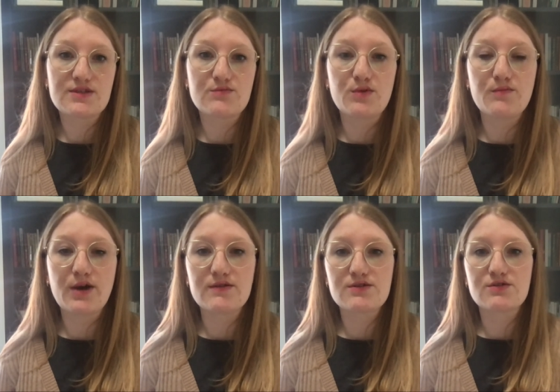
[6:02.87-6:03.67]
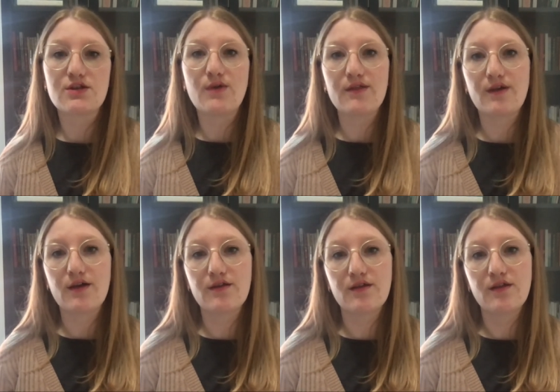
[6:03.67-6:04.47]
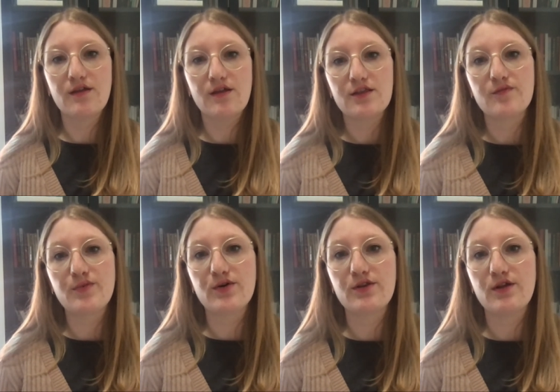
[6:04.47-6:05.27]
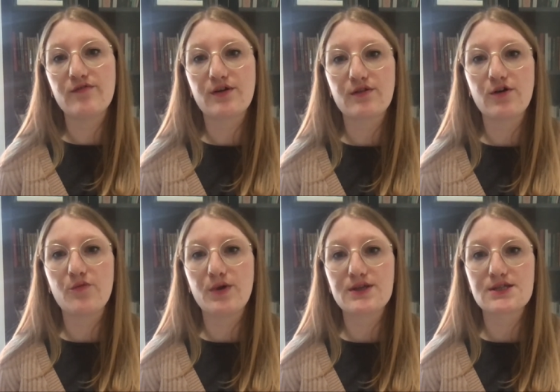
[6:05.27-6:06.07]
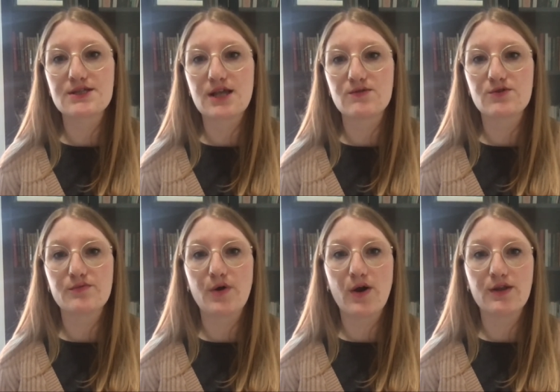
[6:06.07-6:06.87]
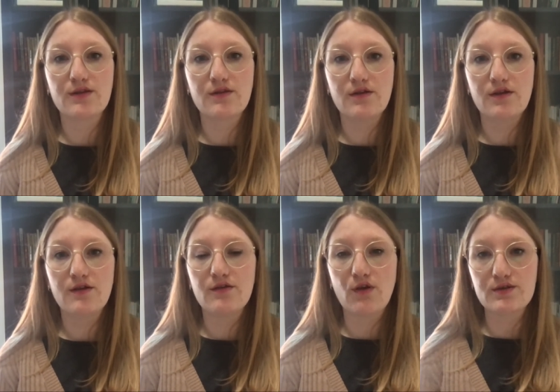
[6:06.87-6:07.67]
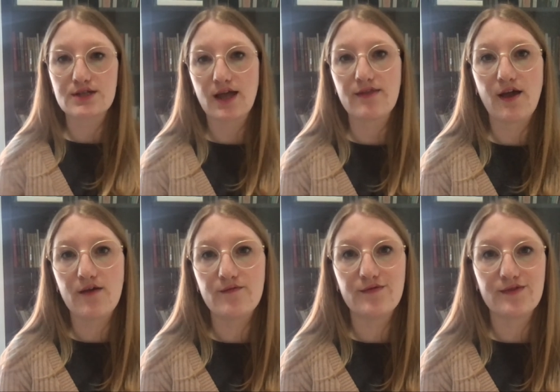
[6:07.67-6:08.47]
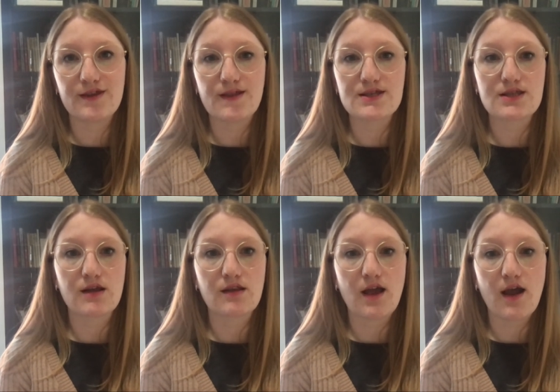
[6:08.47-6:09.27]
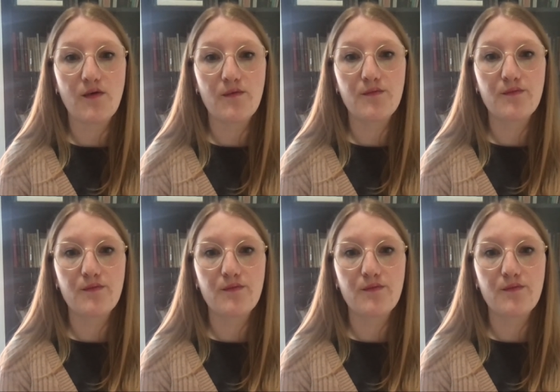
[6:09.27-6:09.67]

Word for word: summoned by the sunny weather, the pull of the club as the central point, knot together into this thing now.